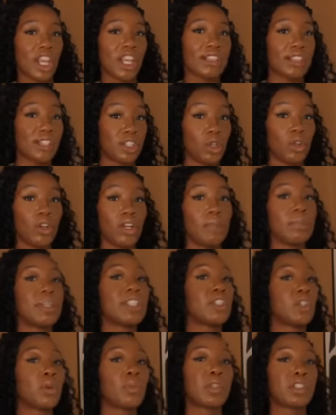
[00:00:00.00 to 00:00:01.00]
It's still going to be
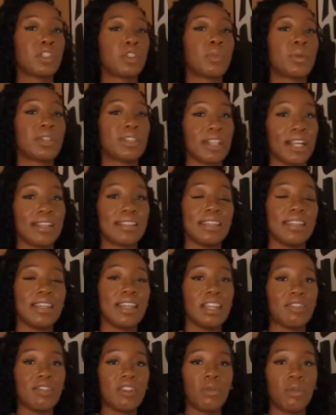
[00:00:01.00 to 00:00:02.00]
super sexy
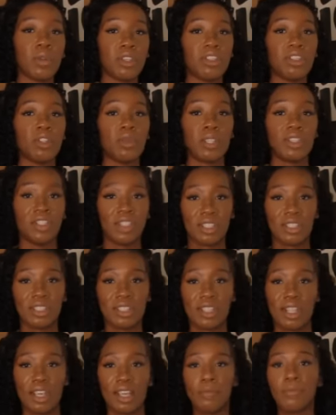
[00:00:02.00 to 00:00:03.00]
even with you
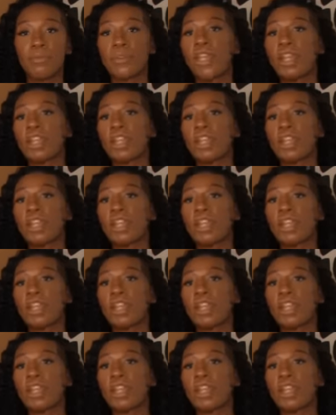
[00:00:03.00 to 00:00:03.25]
adjusting it.